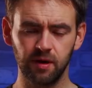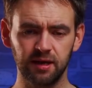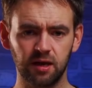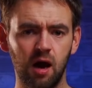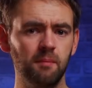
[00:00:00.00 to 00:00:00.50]

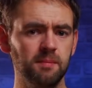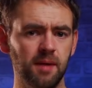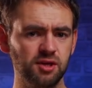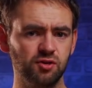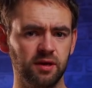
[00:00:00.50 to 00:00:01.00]
It can't be
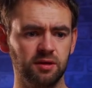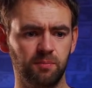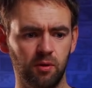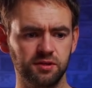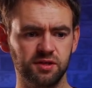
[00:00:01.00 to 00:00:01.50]
measuring
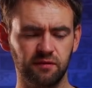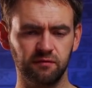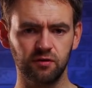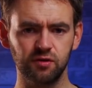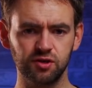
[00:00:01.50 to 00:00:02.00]
the point of
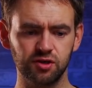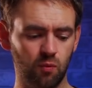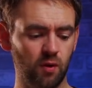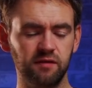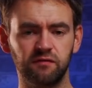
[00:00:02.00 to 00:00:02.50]
convergence
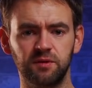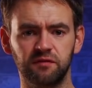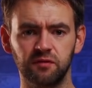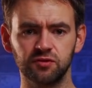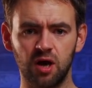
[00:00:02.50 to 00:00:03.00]
away from
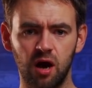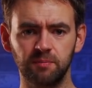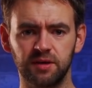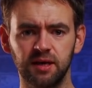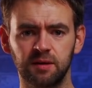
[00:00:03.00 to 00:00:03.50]
the front
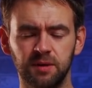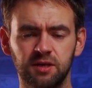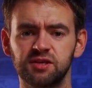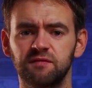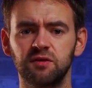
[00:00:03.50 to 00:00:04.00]
optic,
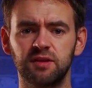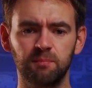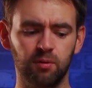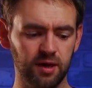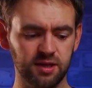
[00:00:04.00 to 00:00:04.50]
because if you
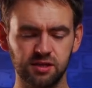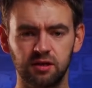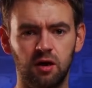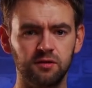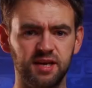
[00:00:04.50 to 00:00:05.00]
then put it into
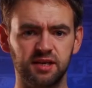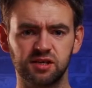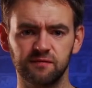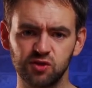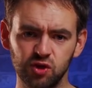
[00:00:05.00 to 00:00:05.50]
the
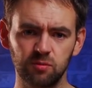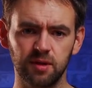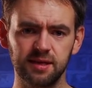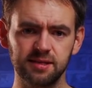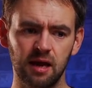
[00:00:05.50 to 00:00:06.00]
context of a
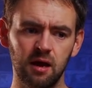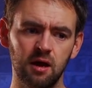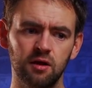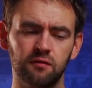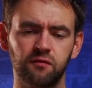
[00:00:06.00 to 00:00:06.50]
zoom lens,
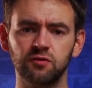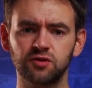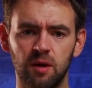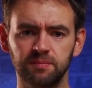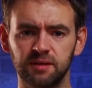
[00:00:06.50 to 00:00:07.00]
the
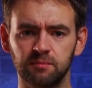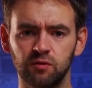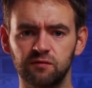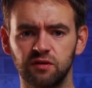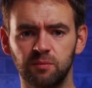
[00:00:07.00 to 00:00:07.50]
front optic
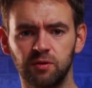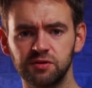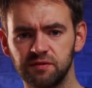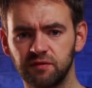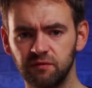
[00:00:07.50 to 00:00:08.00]
moves and the
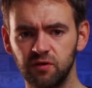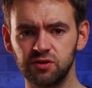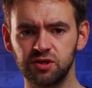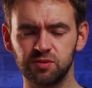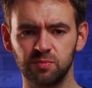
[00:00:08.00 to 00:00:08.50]
point of
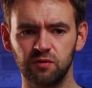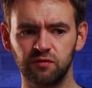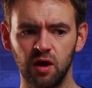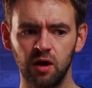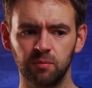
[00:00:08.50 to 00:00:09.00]
convergence
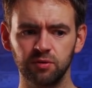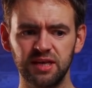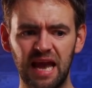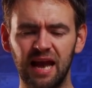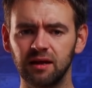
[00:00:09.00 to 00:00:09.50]
moves, but
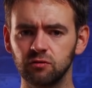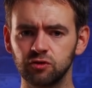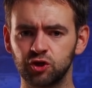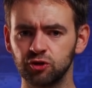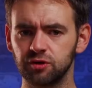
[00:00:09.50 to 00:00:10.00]
the
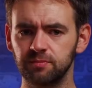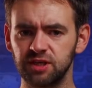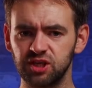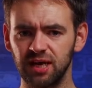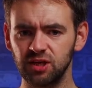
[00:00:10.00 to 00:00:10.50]
angle shouldn't
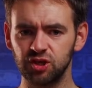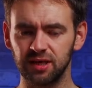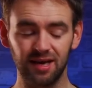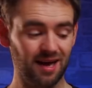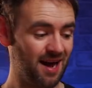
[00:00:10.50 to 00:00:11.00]
be
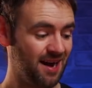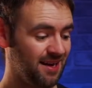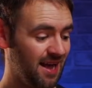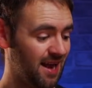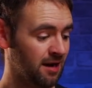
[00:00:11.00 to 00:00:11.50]
changing.
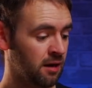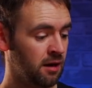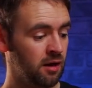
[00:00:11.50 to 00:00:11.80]
And again,